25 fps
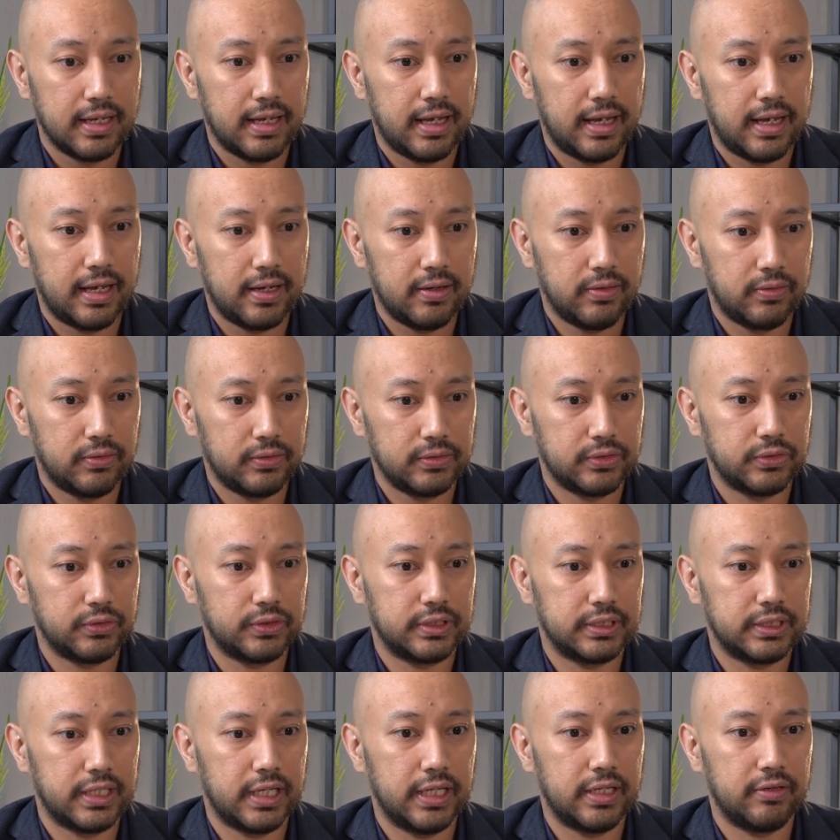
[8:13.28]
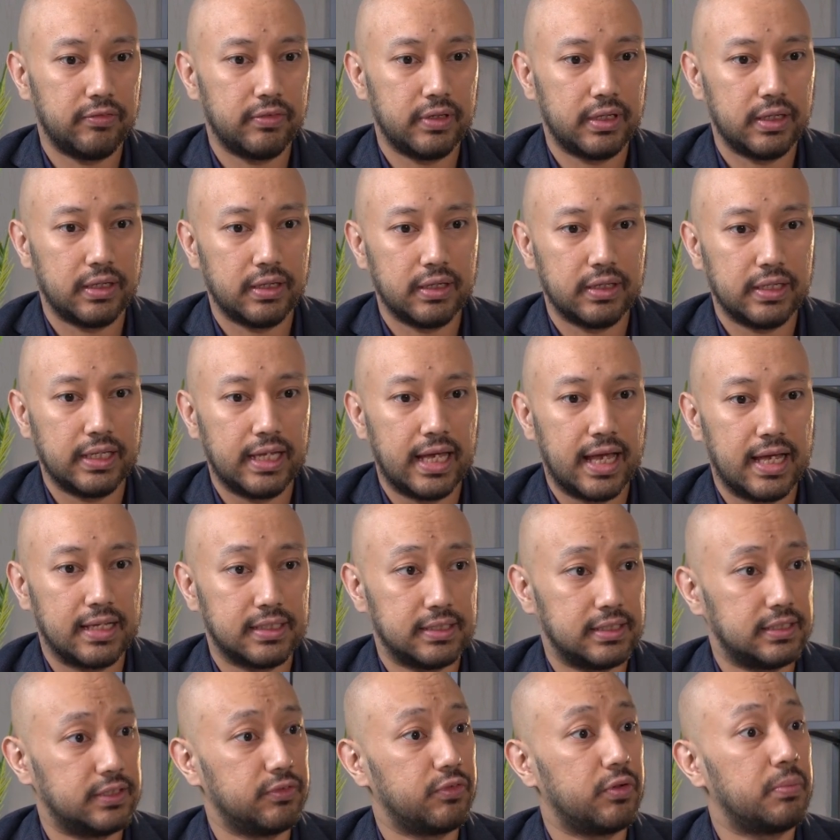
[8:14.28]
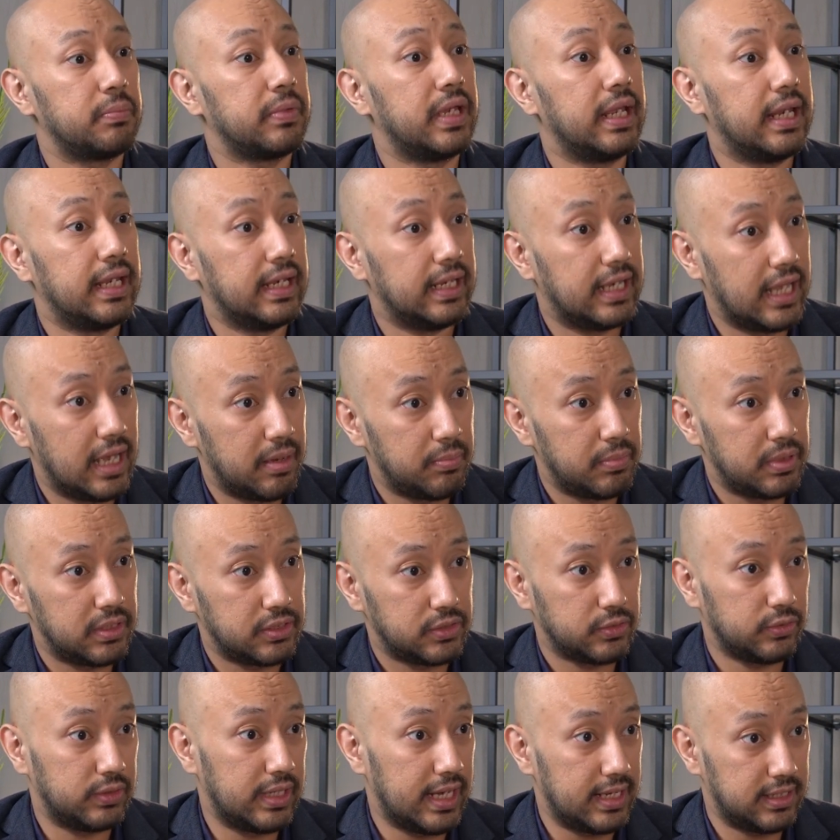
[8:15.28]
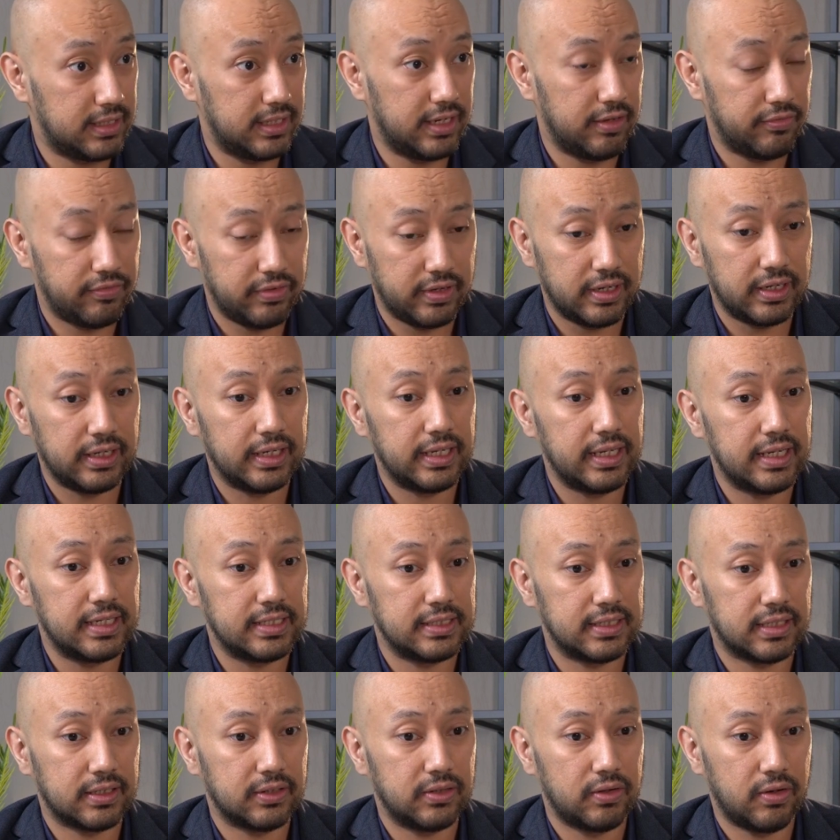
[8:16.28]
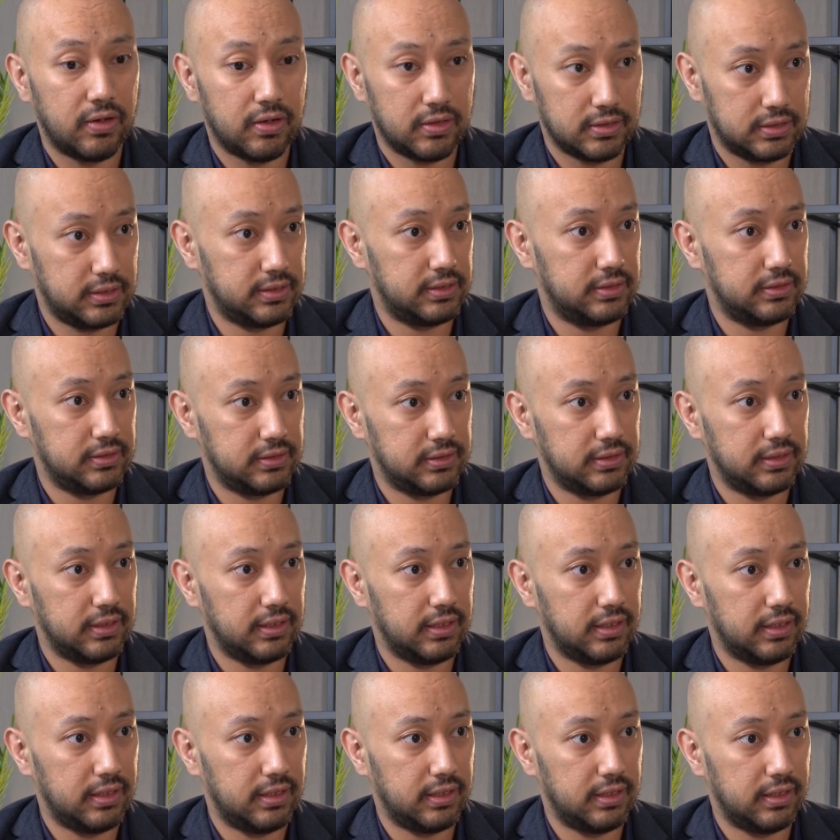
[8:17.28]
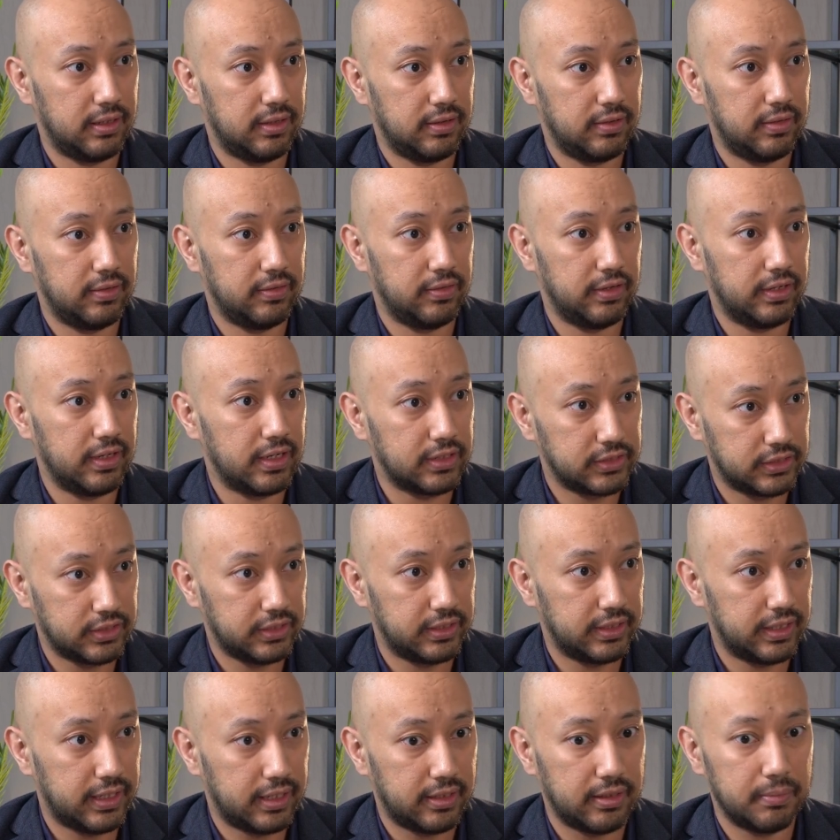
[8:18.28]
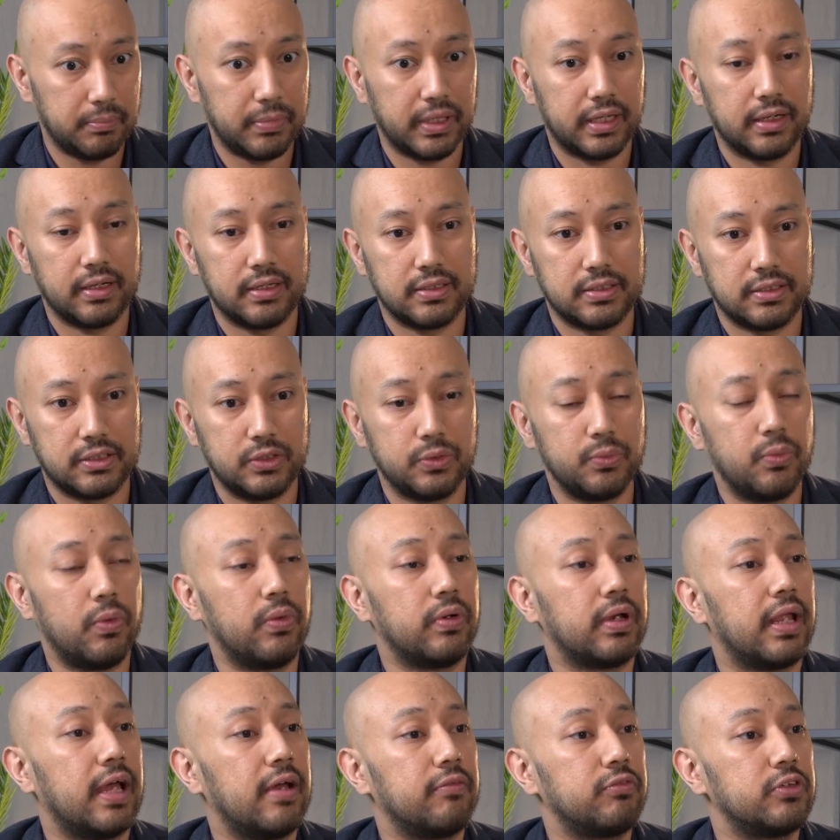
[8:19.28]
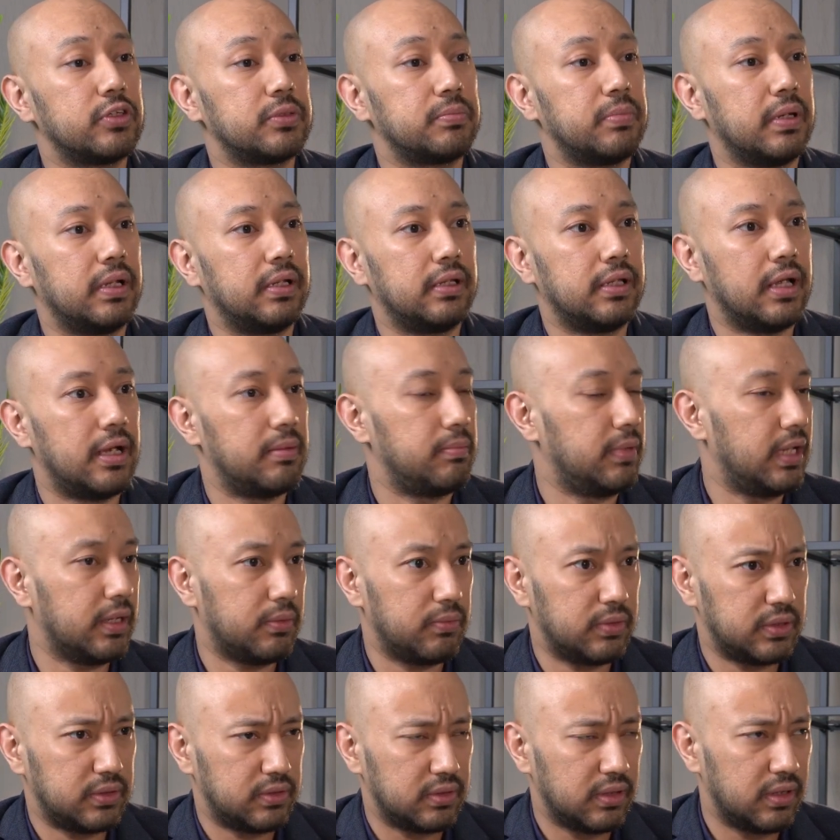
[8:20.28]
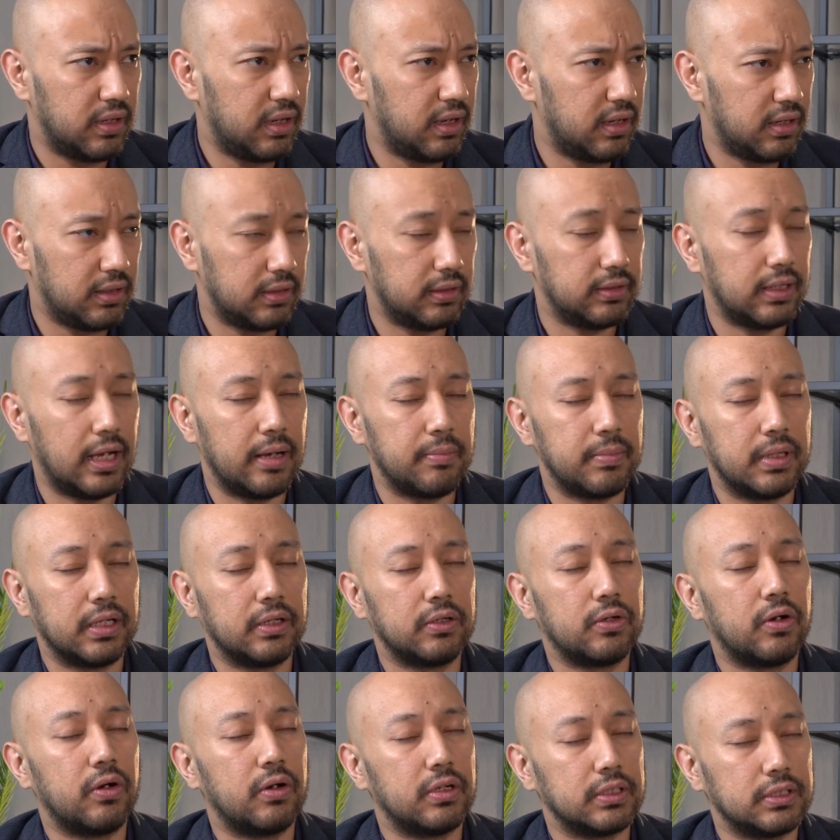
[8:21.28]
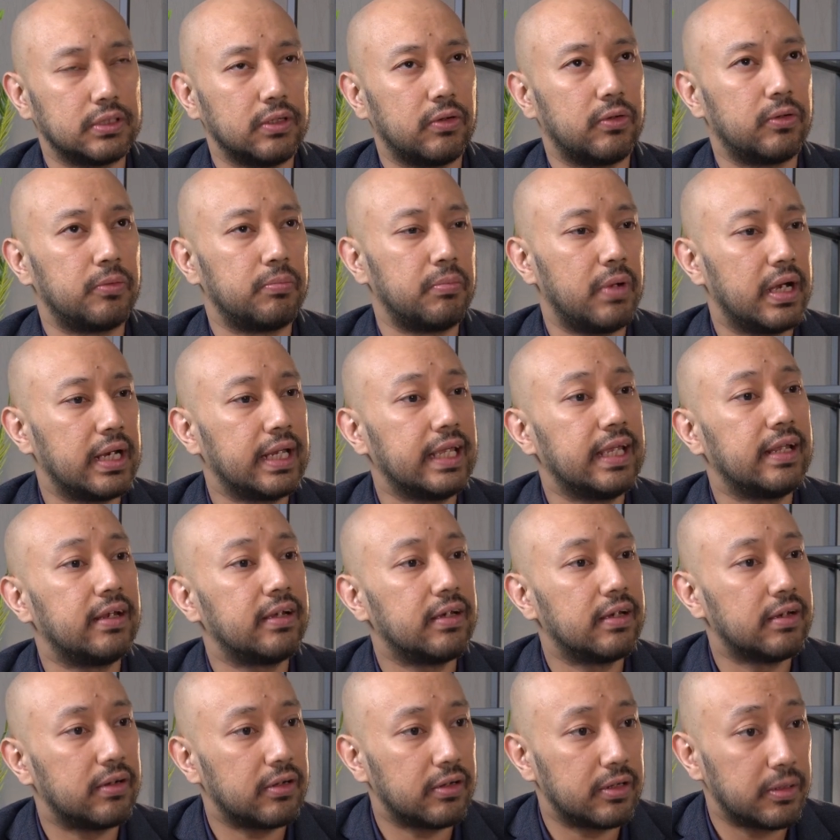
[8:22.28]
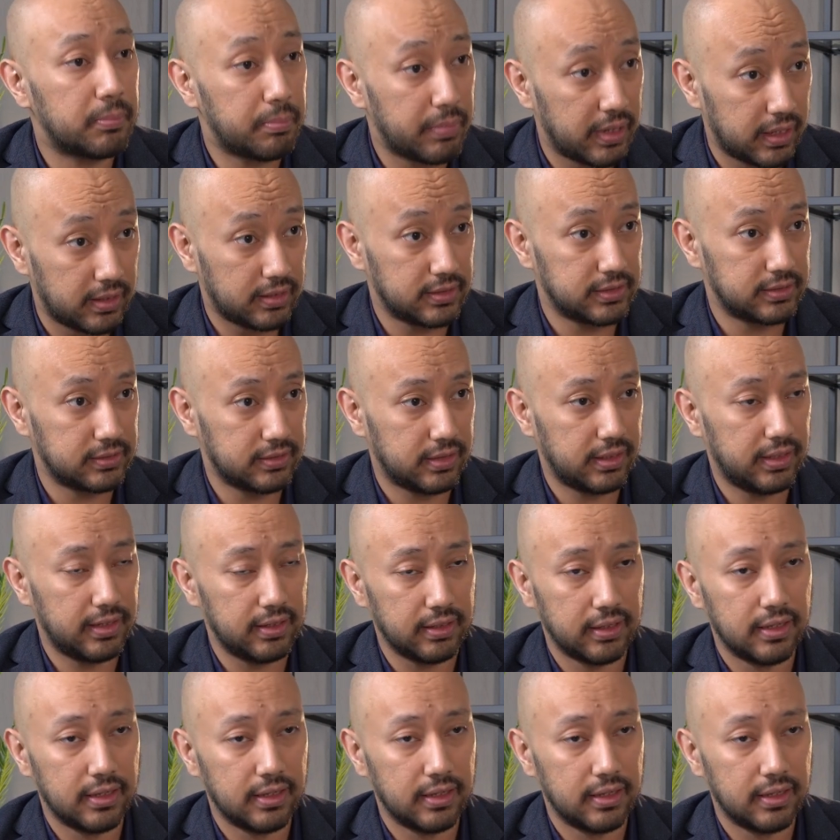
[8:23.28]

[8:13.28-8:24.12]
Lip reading: and also saving the assets from getting damaged. So that definitely is a cost reduction there, because you won't have to spend time cost or money in repairs, right?